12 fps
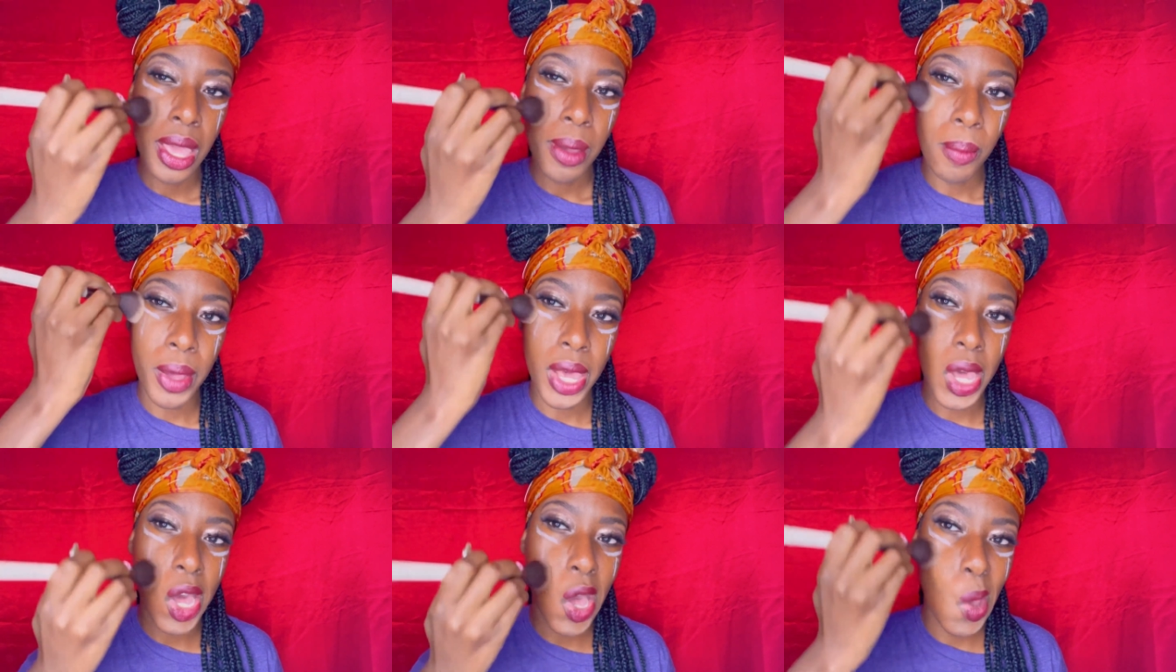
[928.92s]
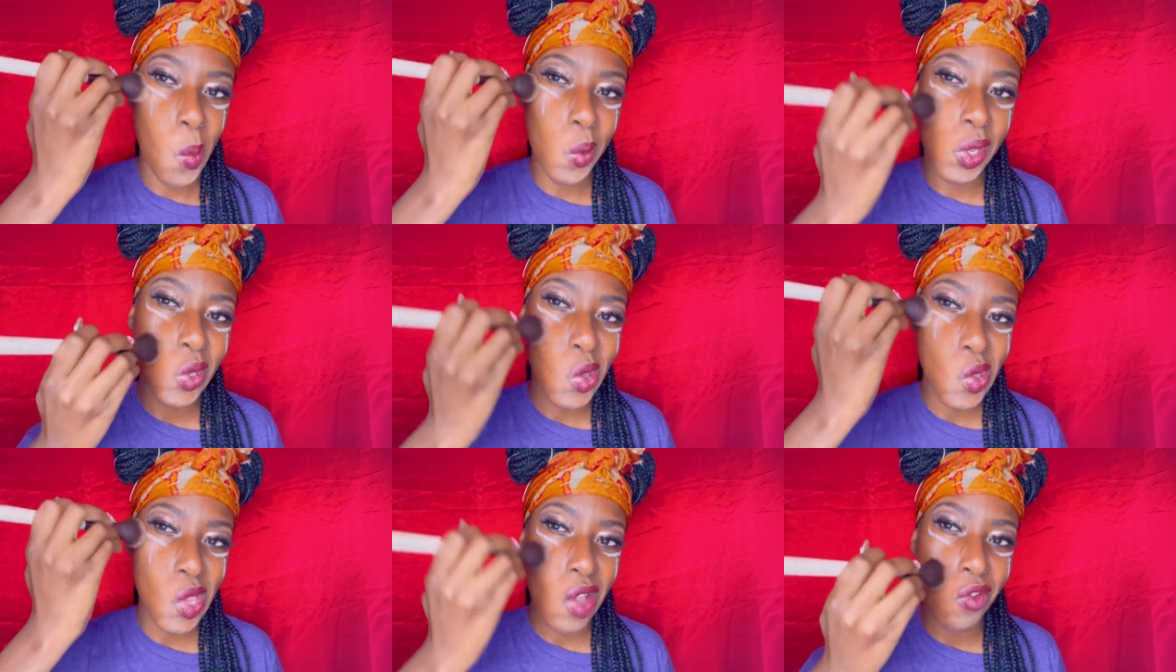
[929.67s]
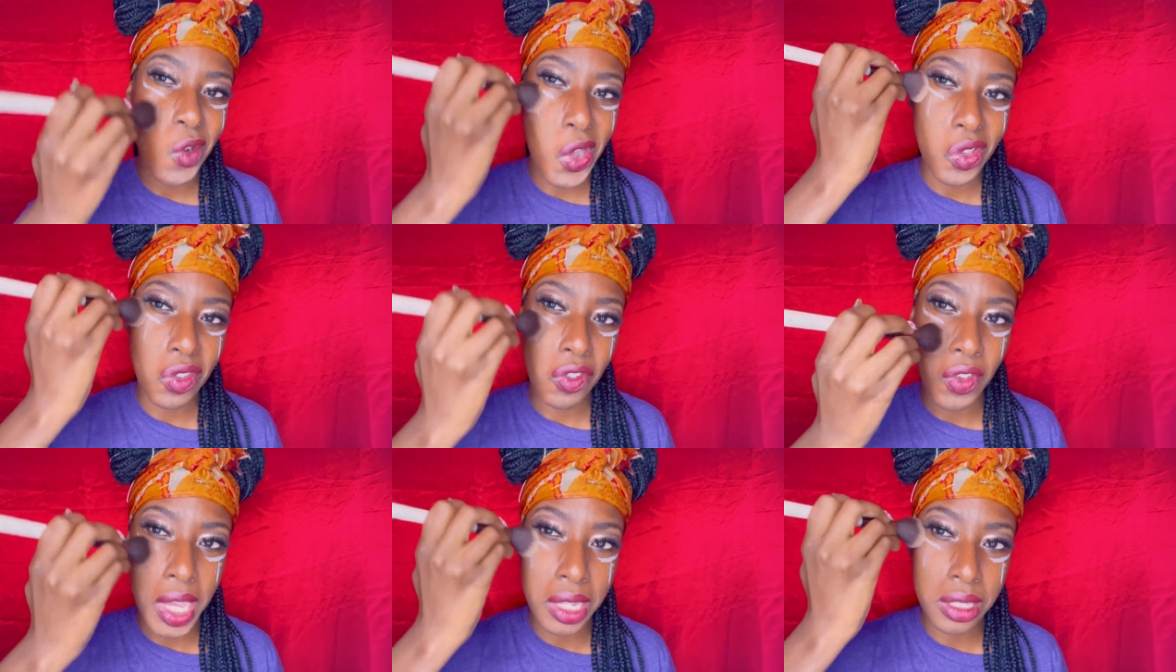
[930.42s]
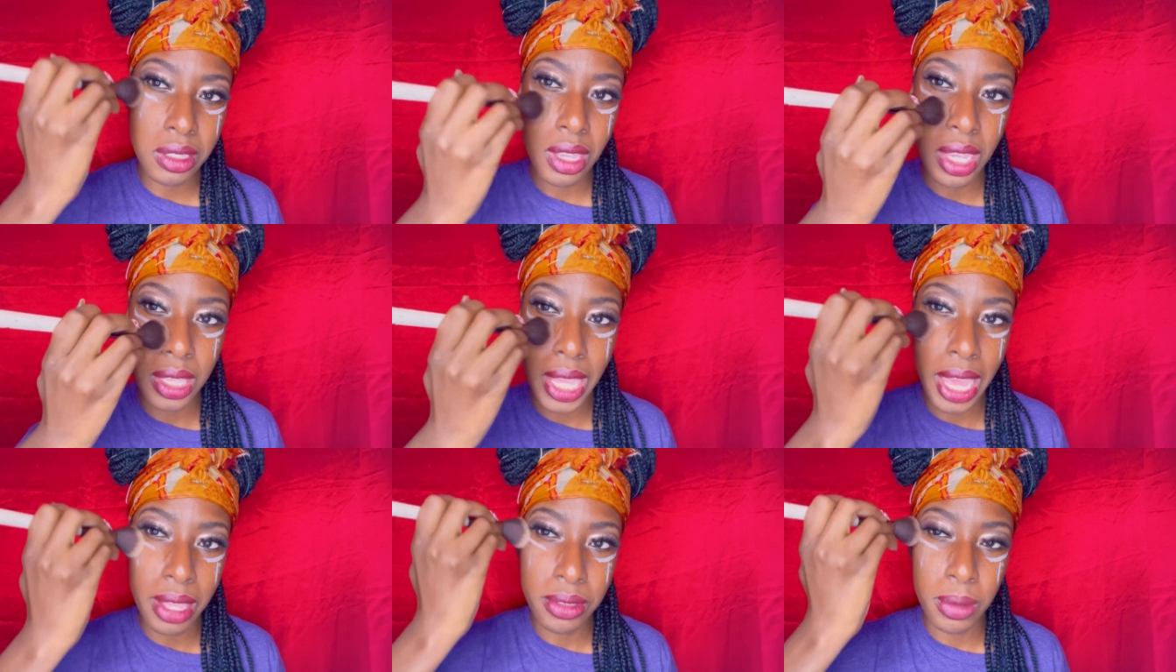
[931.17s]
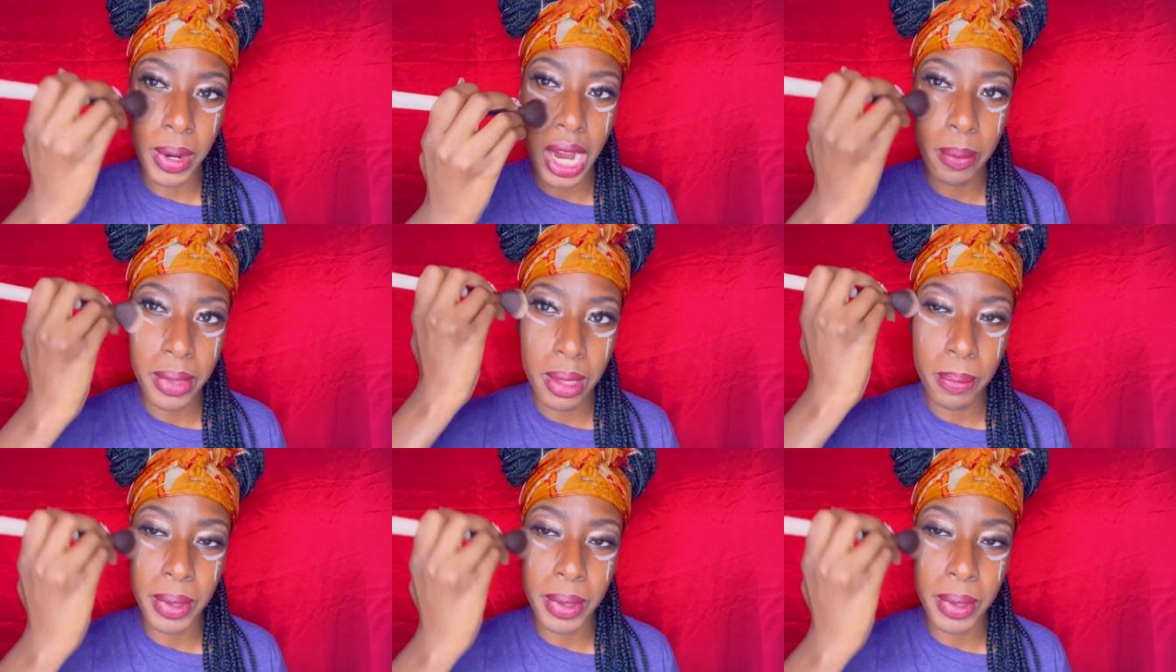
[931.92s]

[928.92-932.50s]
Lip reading: But there's still stuff for us to fix in that department.